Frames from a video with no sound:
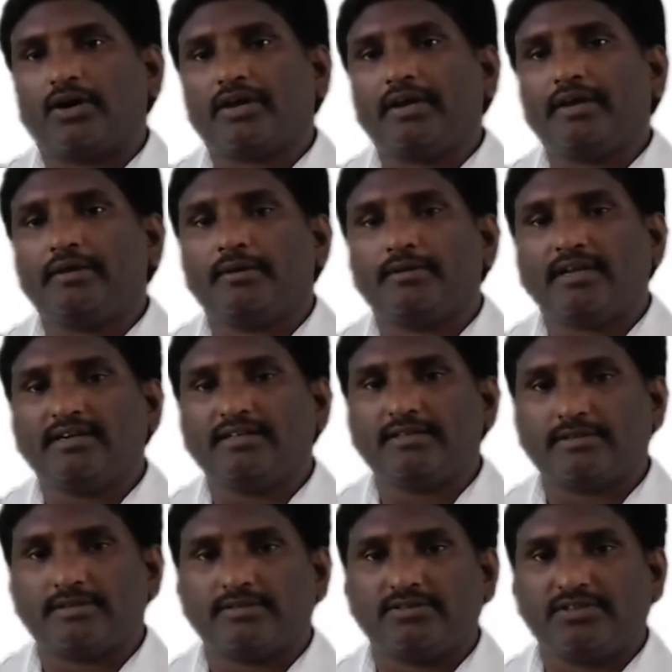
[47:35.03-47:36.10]
Okay, that
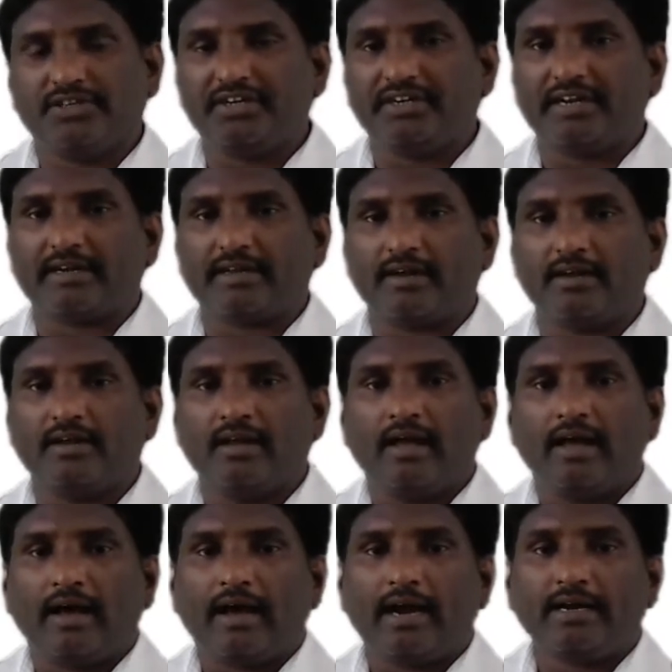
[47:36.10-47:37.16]
is CD data,
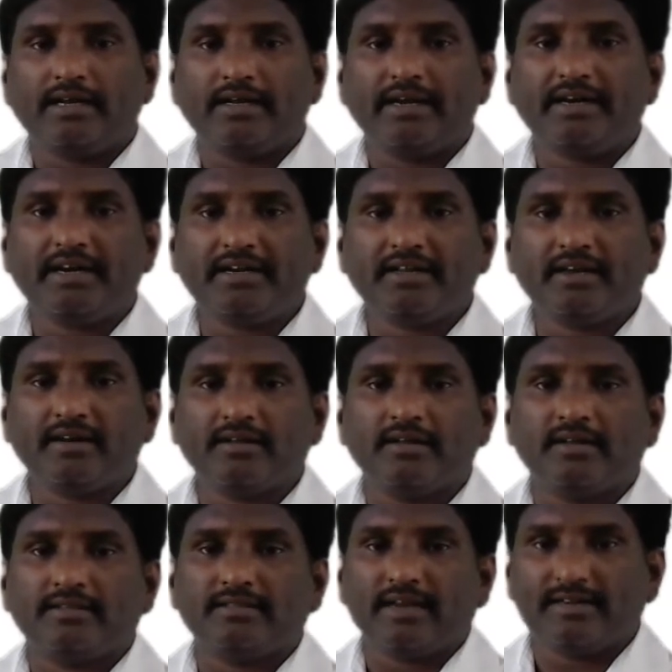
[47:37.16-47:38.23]
and
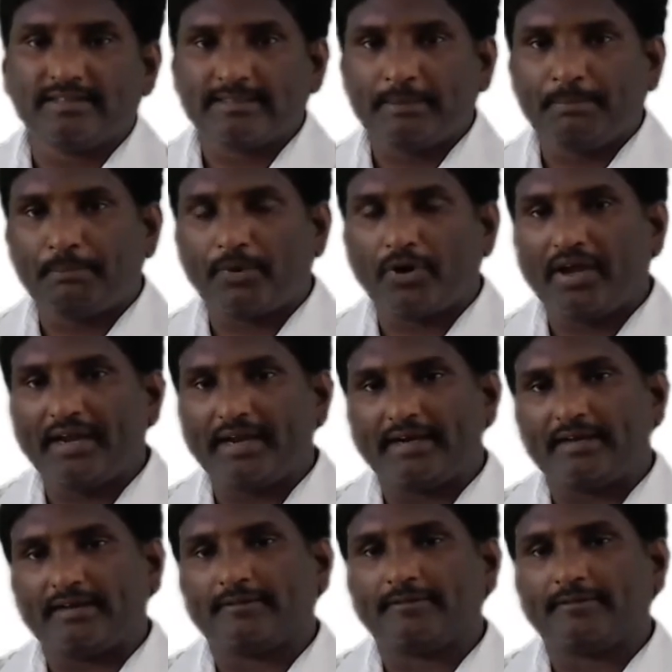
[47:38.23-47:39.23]
editor that is employee,